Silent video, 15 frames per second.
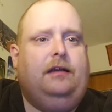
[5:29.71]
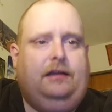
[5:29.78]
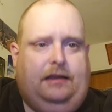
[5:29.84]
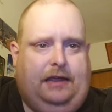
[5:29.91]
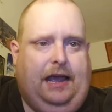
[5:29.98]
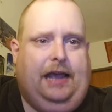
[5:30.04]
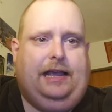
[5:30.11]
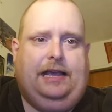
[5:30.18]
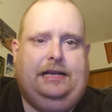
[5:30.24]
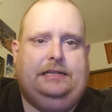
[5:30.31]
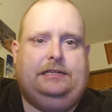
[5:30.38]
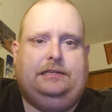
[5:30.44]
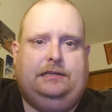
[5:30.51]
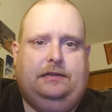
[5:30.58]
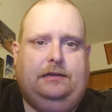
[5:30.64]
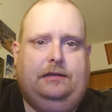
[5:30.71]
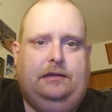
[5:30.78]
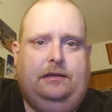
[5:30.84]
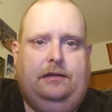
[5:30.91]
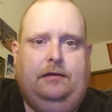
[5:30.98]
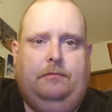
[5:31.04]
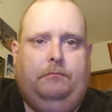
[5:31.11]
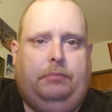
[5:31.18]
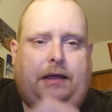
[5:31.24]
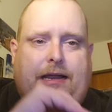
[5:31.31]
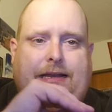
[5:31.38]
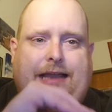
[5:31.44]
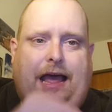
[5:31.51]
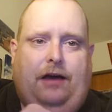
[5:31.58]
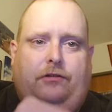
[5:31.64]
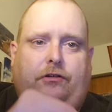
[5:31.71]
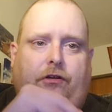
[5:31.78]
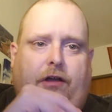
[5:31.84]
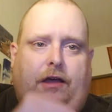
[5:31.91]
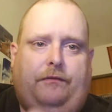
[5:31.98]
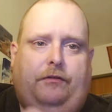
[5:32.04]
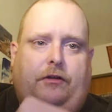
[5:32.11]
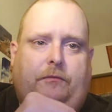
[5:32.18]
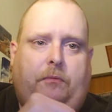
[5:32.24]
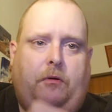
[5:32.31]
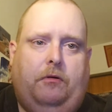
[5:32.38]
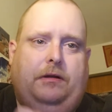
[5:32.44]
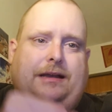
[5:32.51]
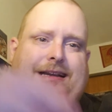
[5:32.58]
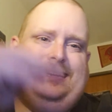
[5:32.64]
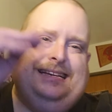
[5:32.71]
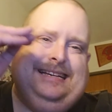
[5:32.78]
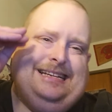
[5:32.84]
The Yankees play down to the level opponent